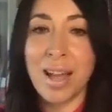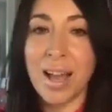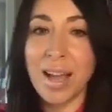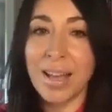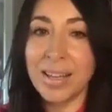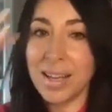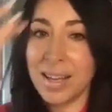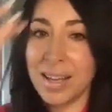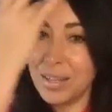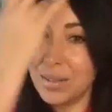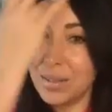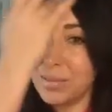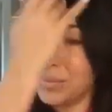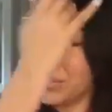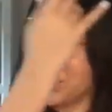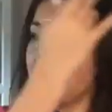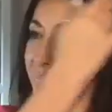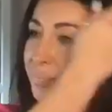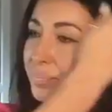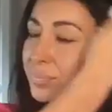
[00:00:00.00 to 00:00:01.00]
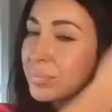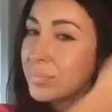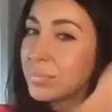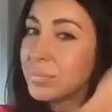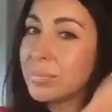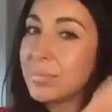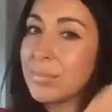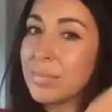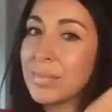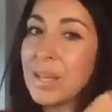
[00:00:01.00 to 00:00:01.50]
I kind of
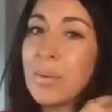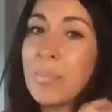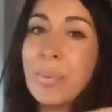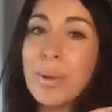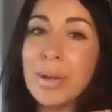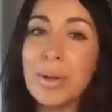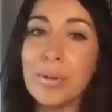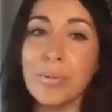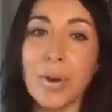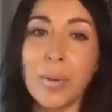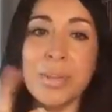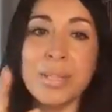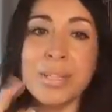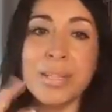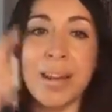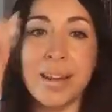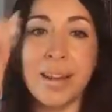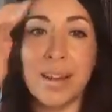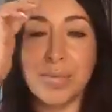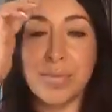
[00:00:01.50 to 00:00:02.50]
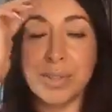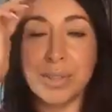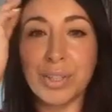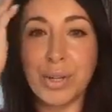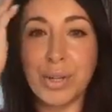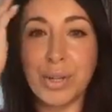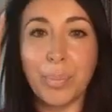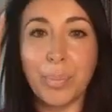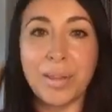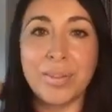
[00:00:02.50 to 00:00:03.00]
bit Roman's head off a
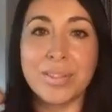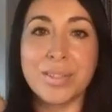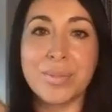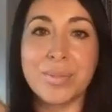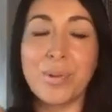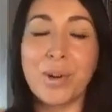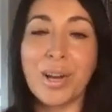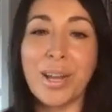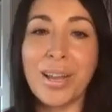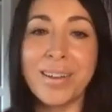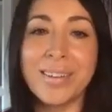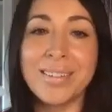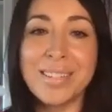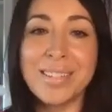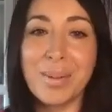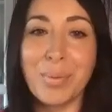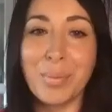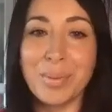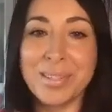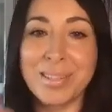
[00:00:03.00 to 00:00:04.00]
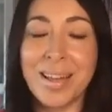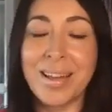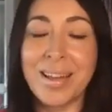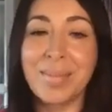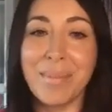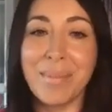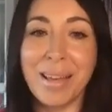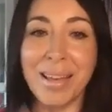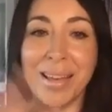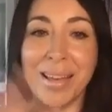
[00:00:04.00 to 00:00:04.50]
little bit this morning because he was like
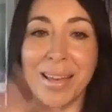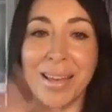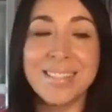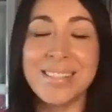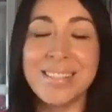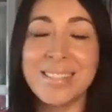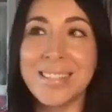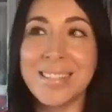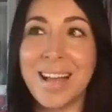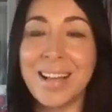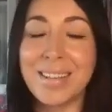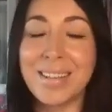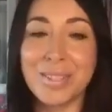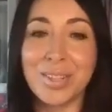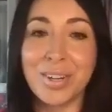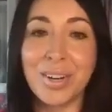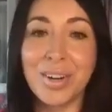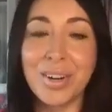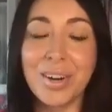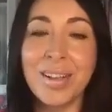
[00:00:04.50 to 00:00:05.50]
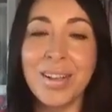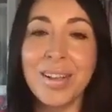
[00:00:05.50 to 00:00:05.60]
making a disaster.